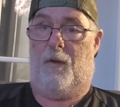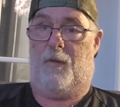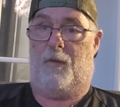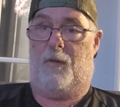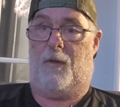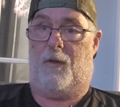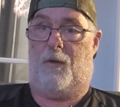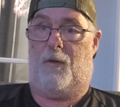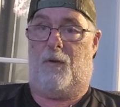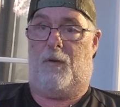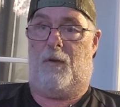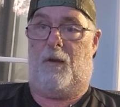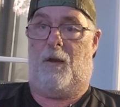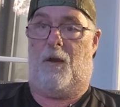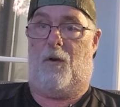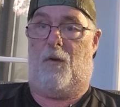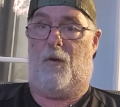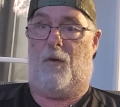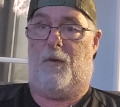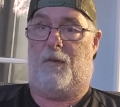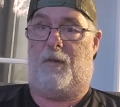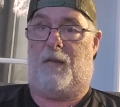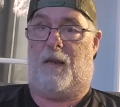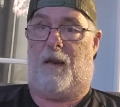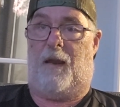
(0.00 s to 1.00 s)
So,
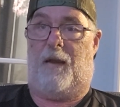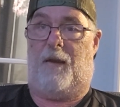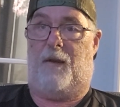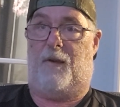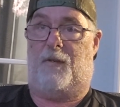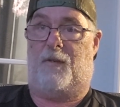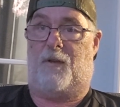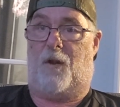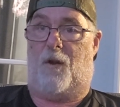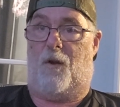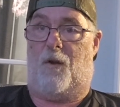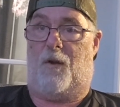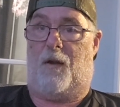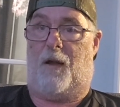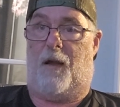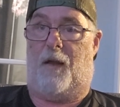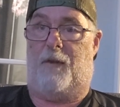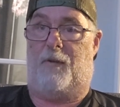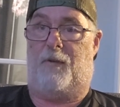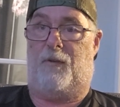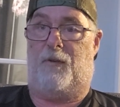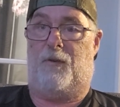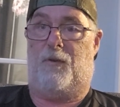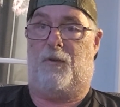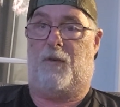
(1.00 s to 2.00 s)
with today, there's all
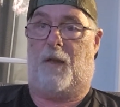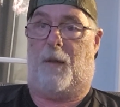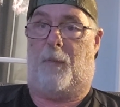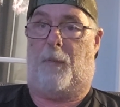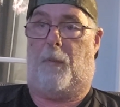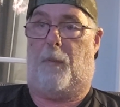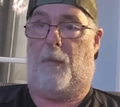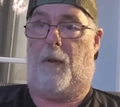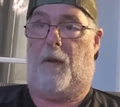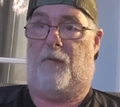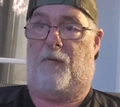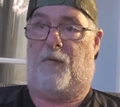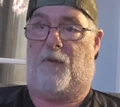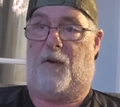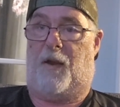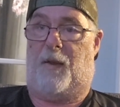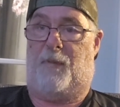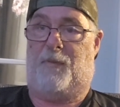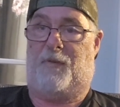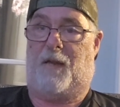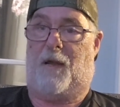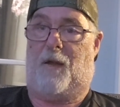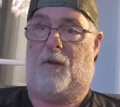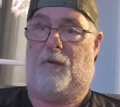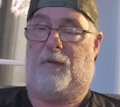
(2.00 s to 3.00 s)
kinds of new type of bed
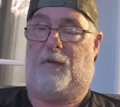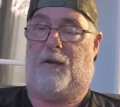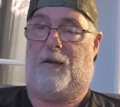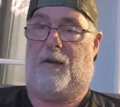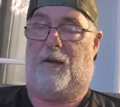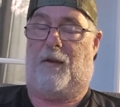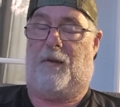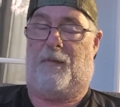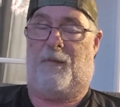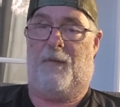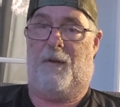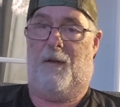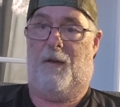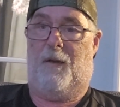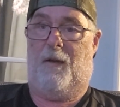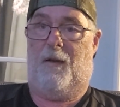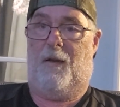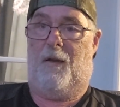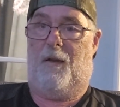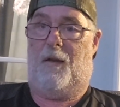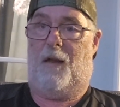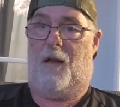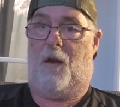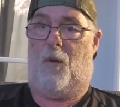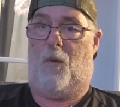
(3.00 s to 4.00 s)
frames out there.
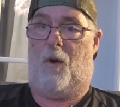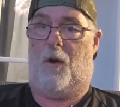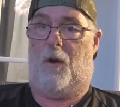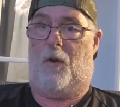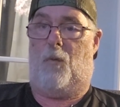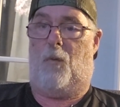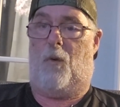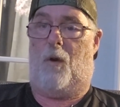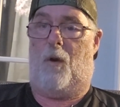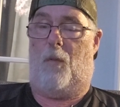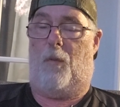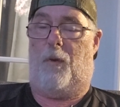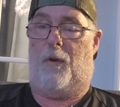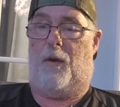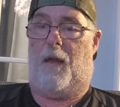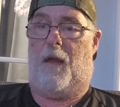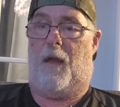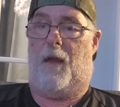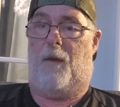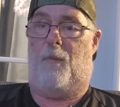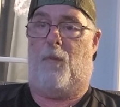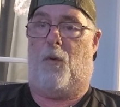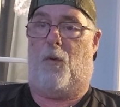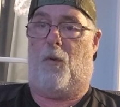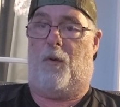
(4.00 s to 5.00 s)
I wanted one with a
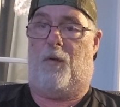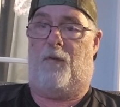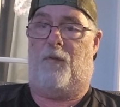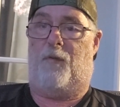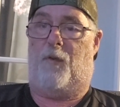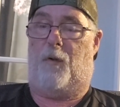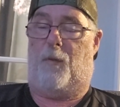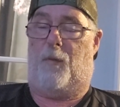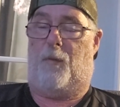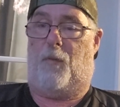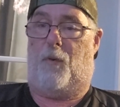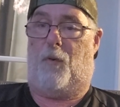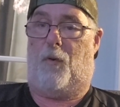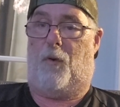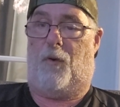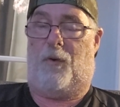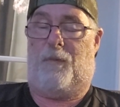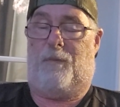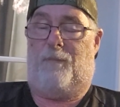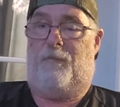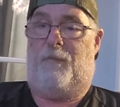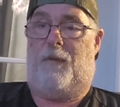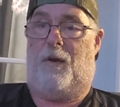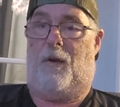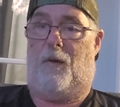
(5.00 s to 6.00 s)
headboard and
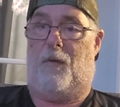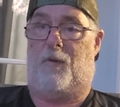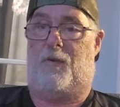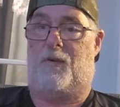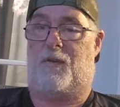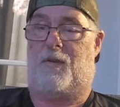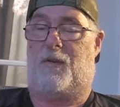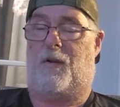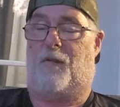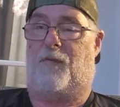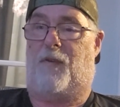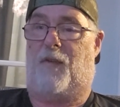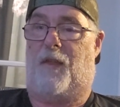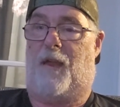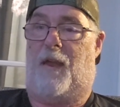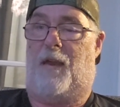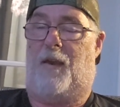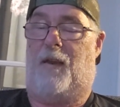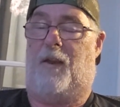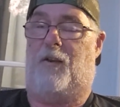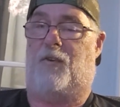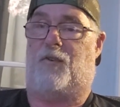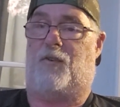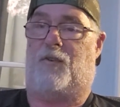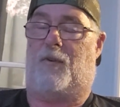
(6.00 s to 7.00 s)
footboard, stuff of
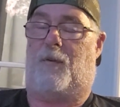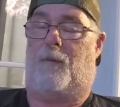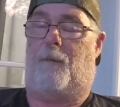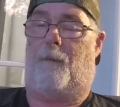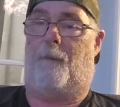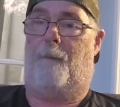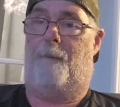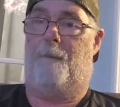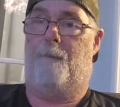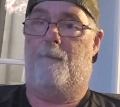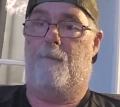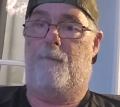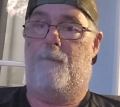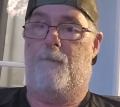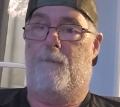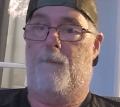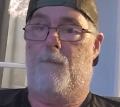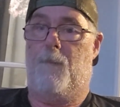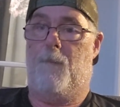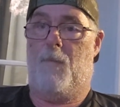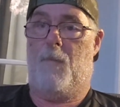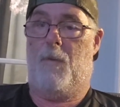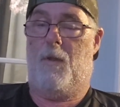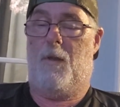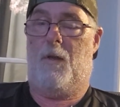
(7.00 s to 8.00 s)
that nature.
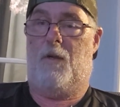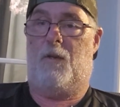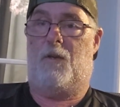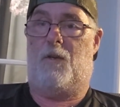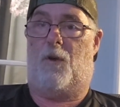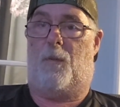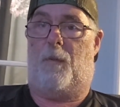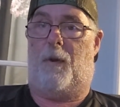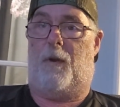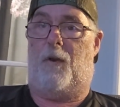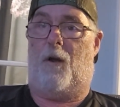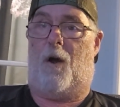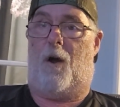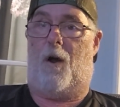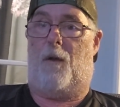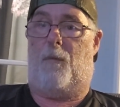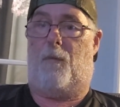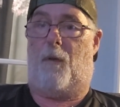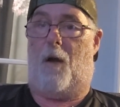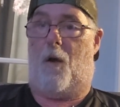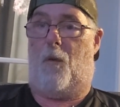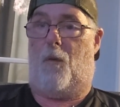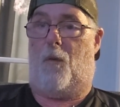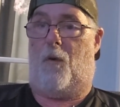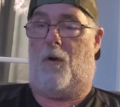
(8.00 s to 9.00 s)
So my daughter
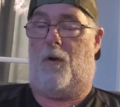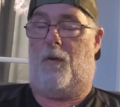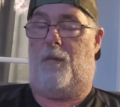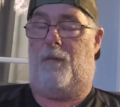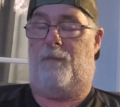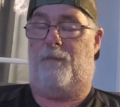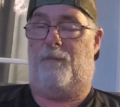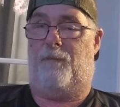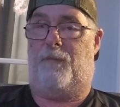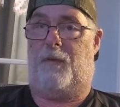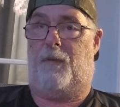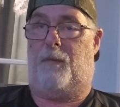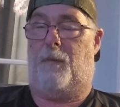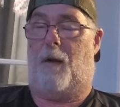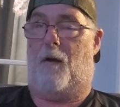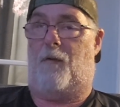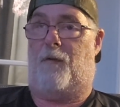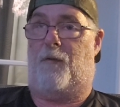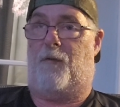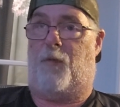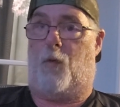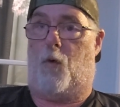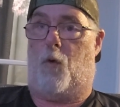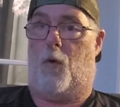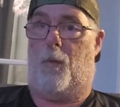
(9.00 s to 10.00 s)
bought one
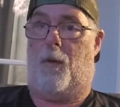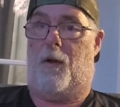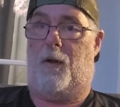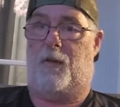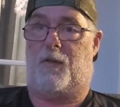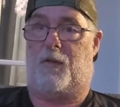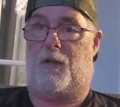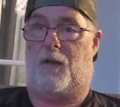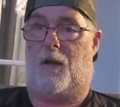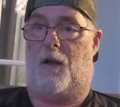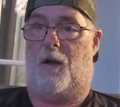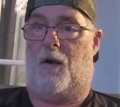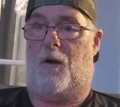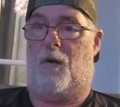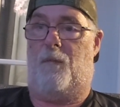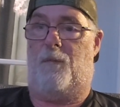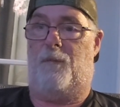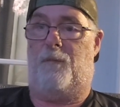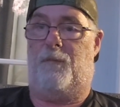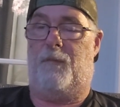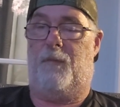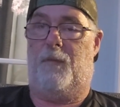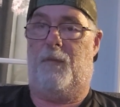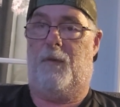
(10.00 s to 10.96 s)
about 4 months ago.